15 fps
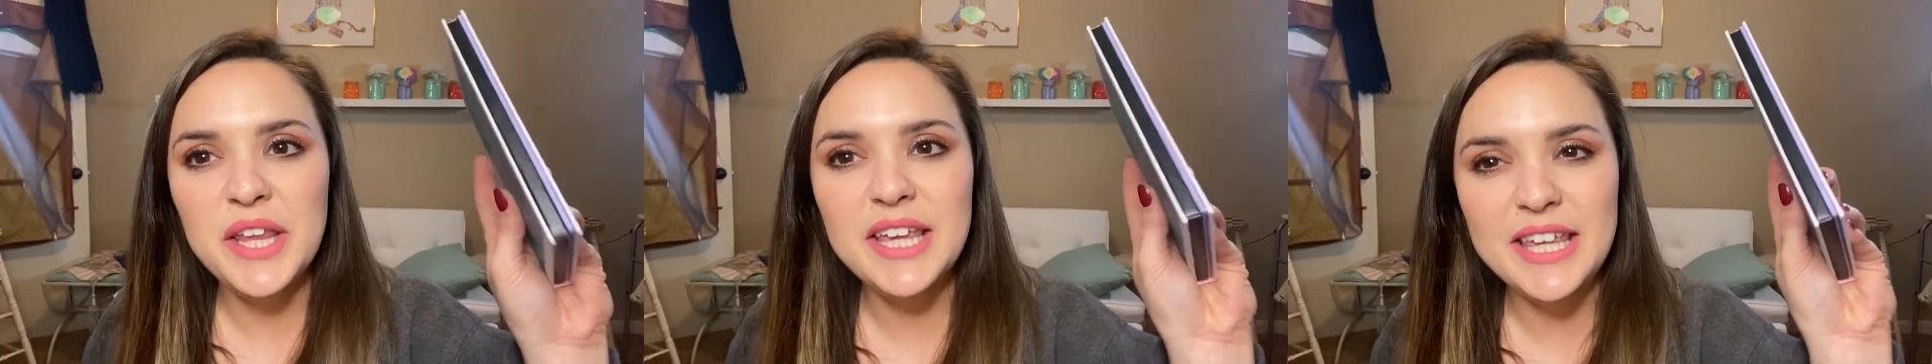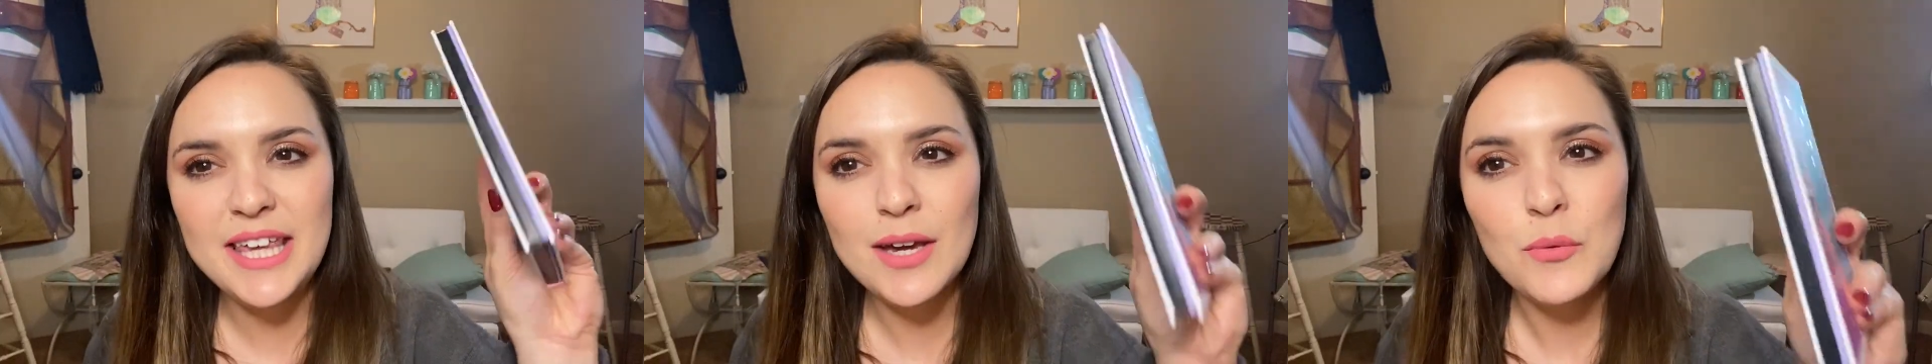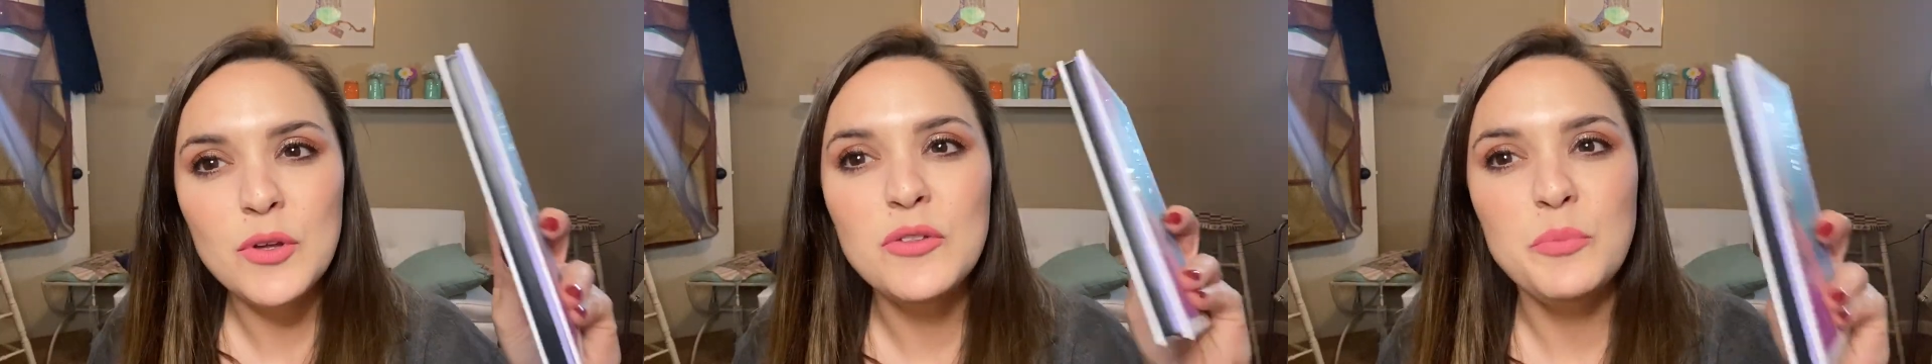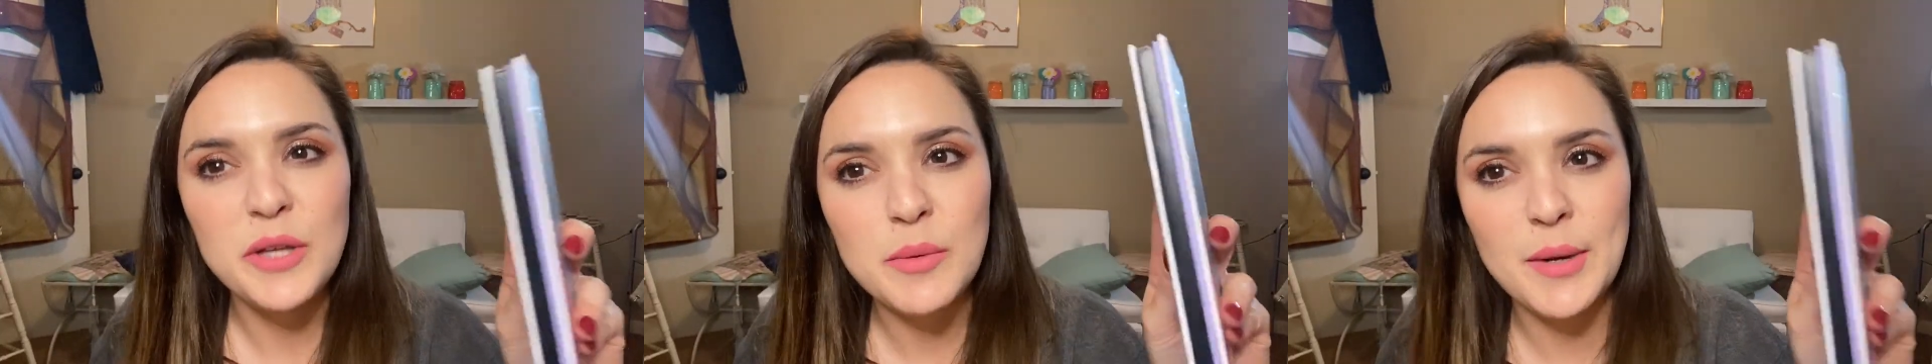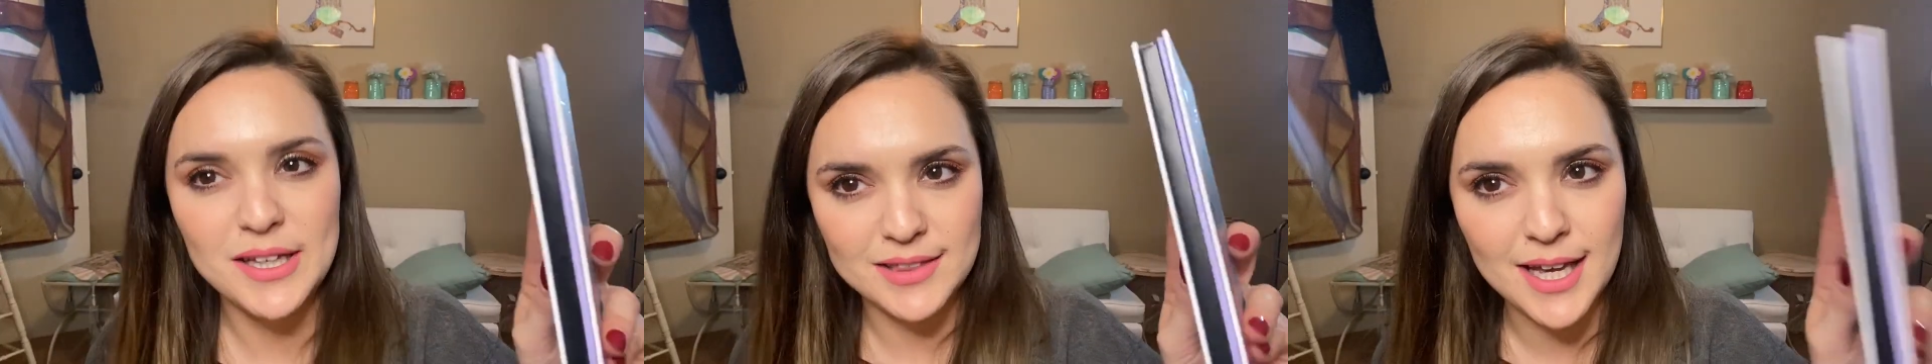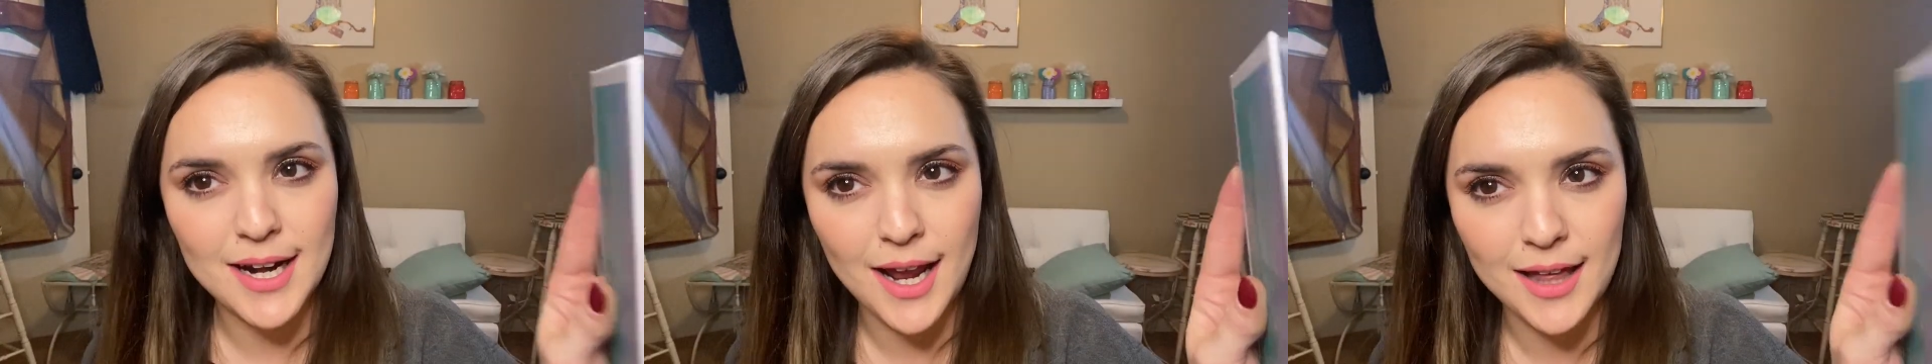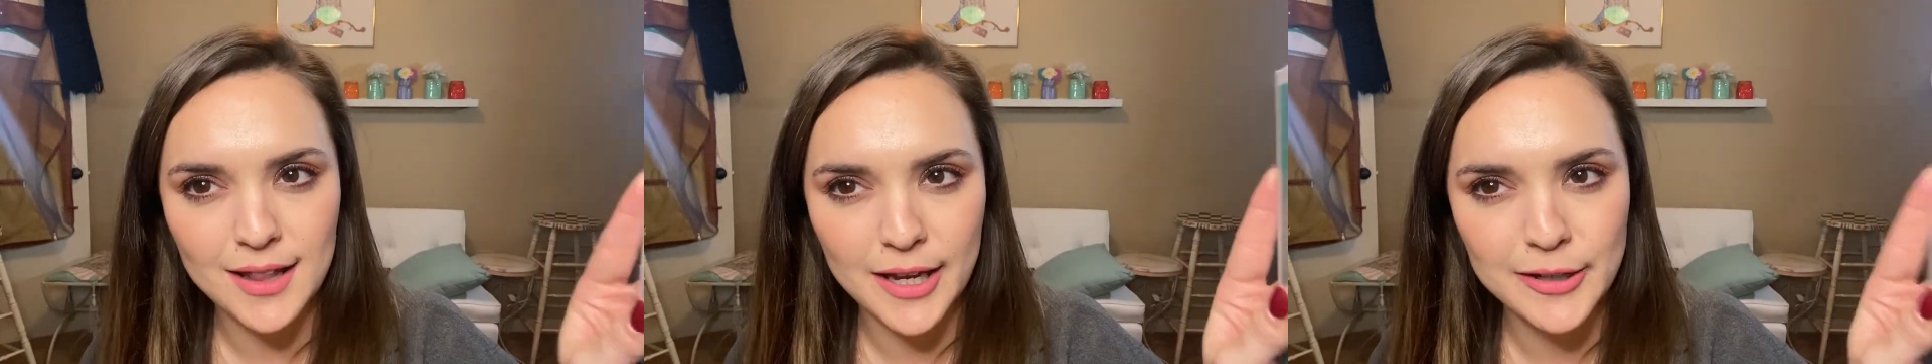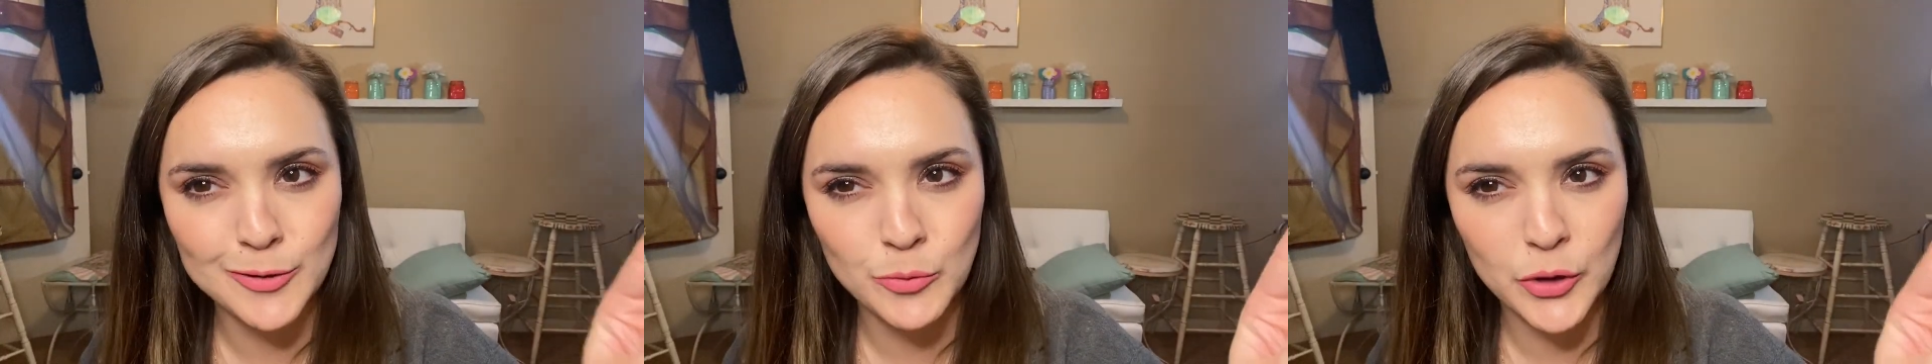Get with me about that
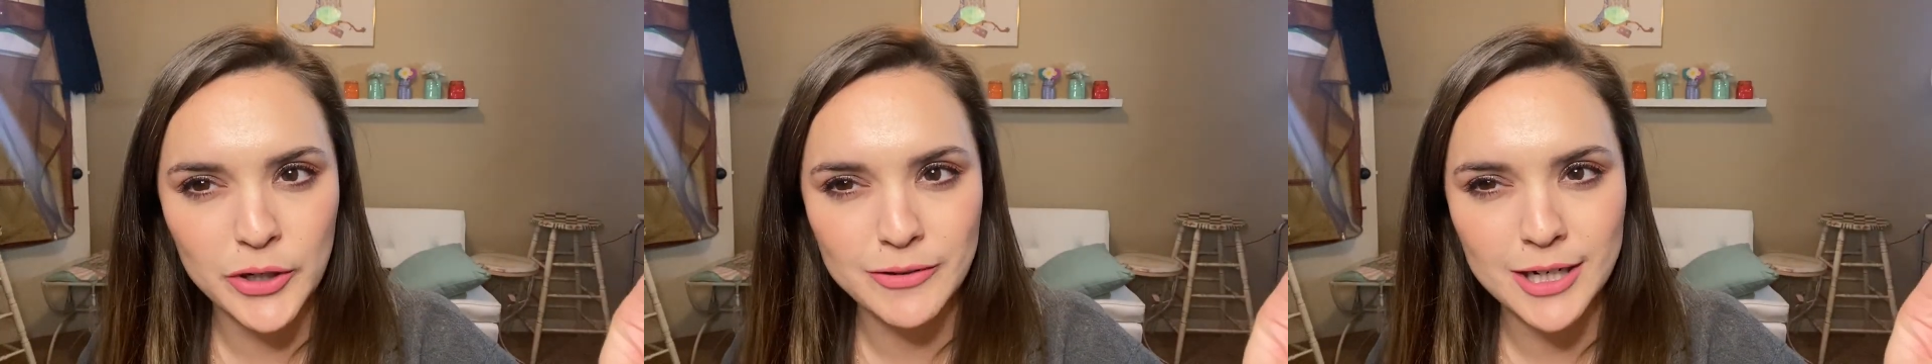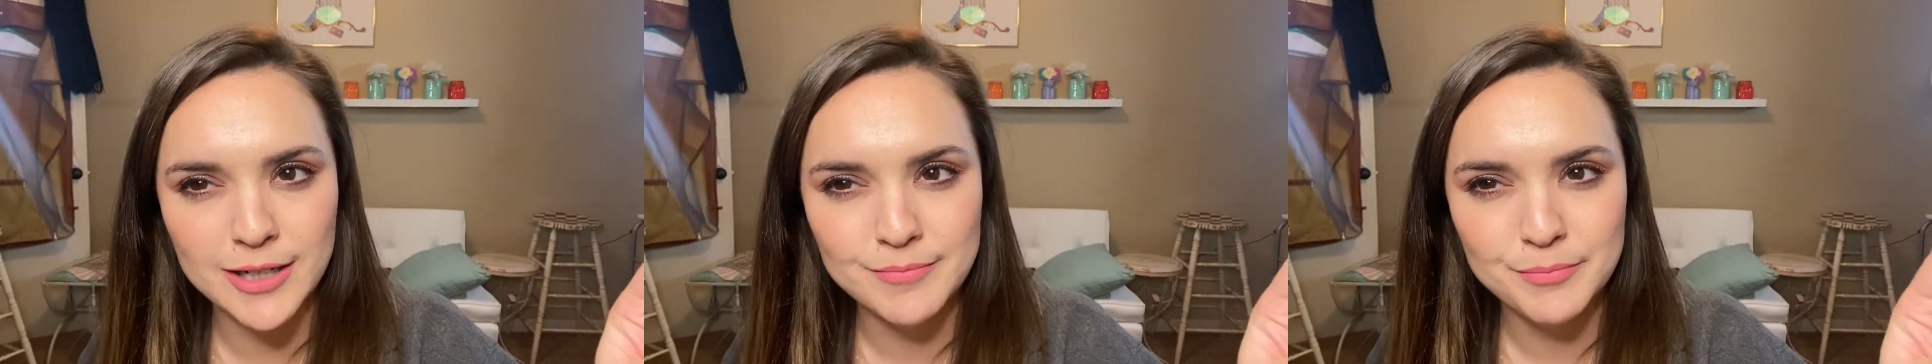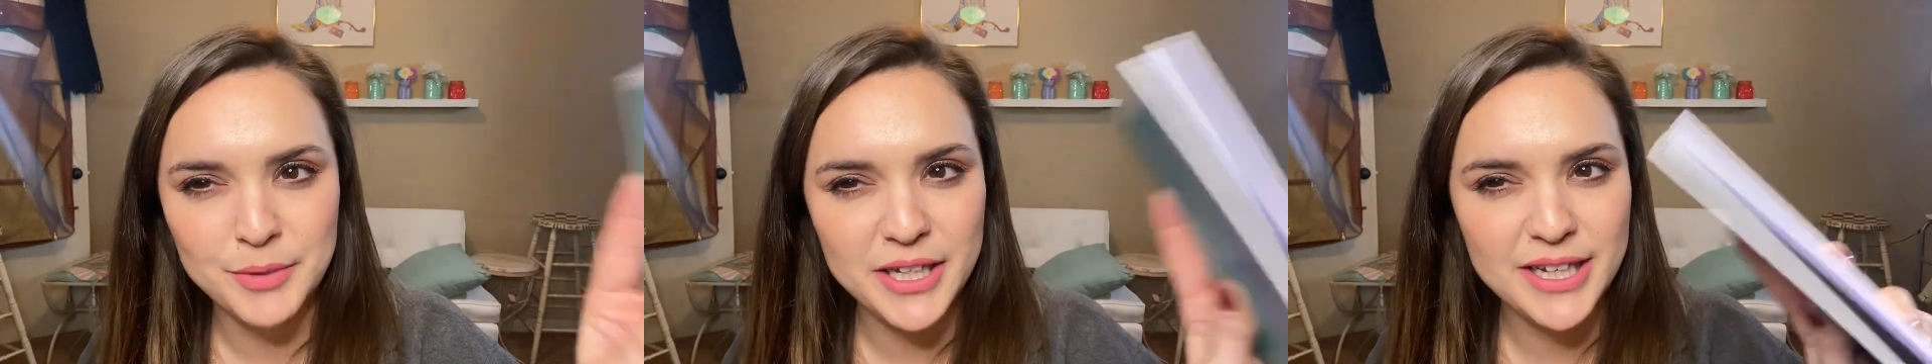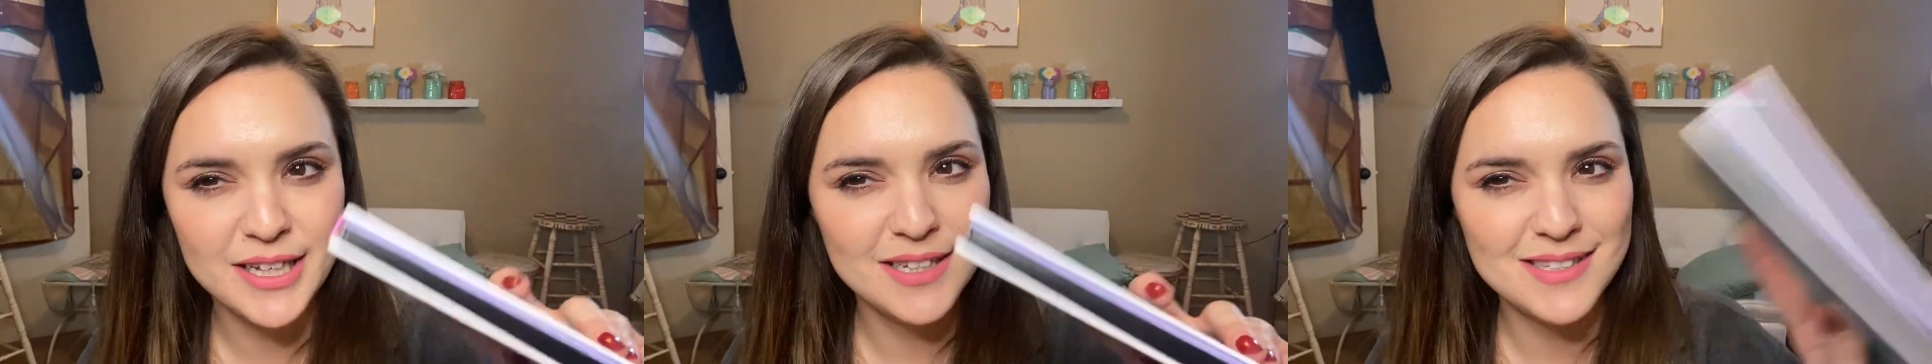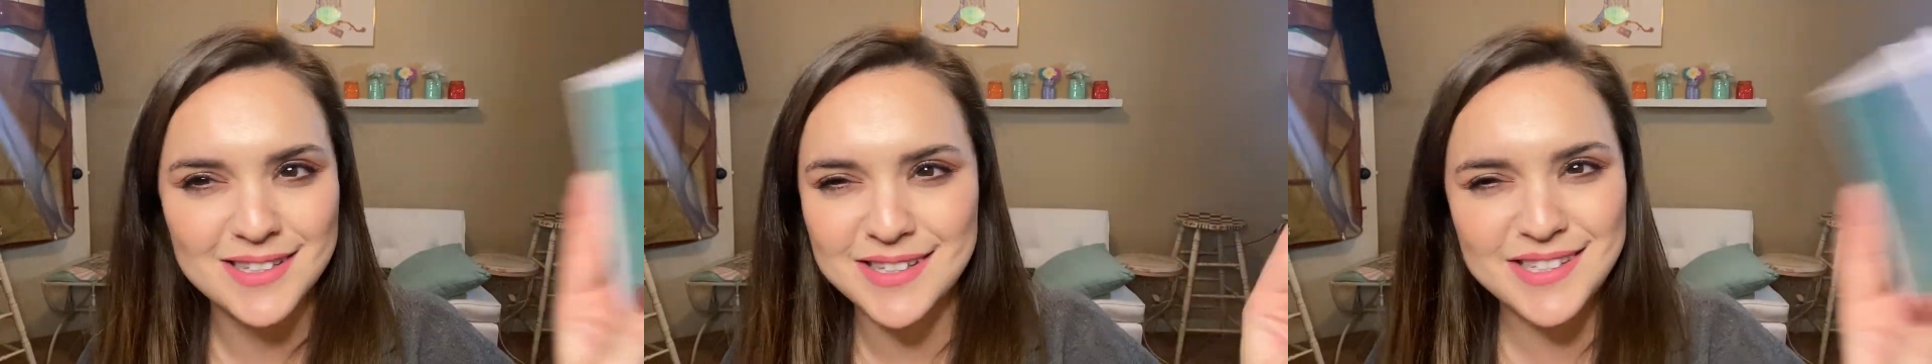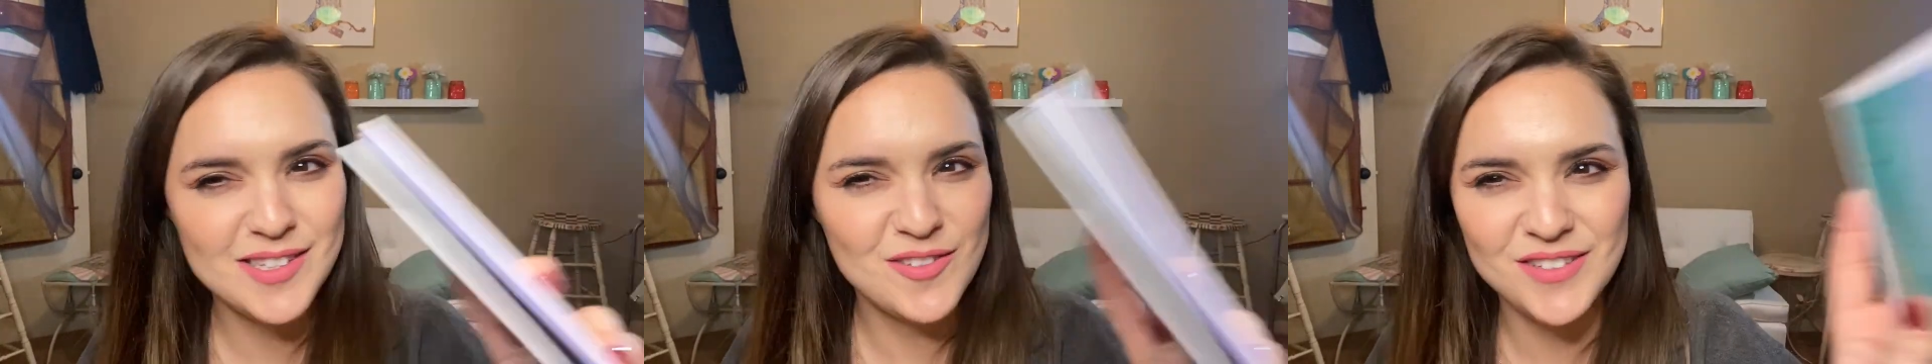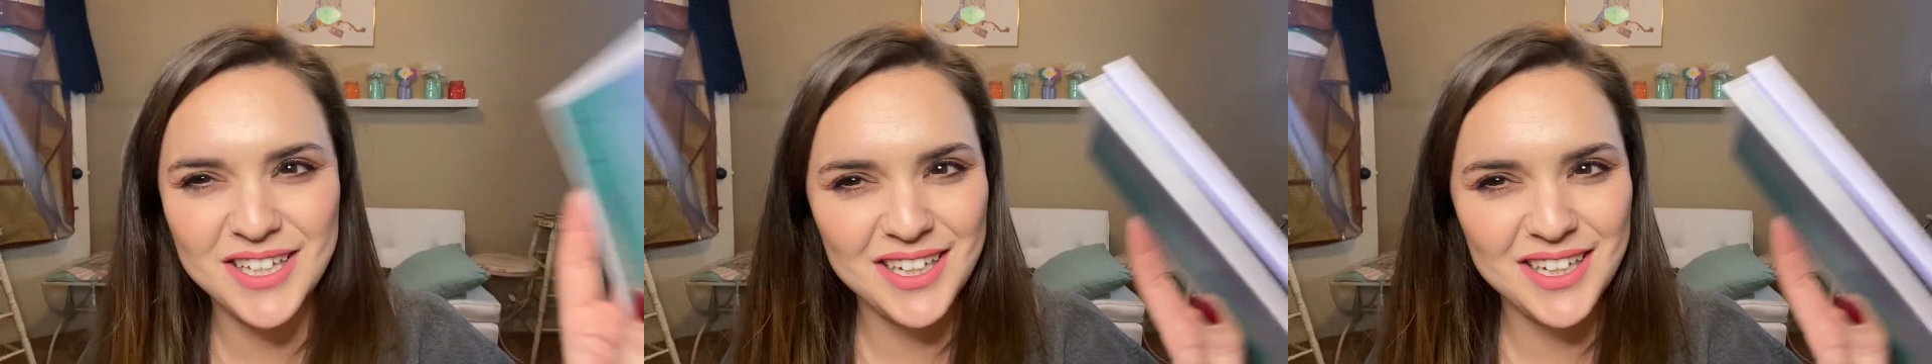eyeliner, Moira, because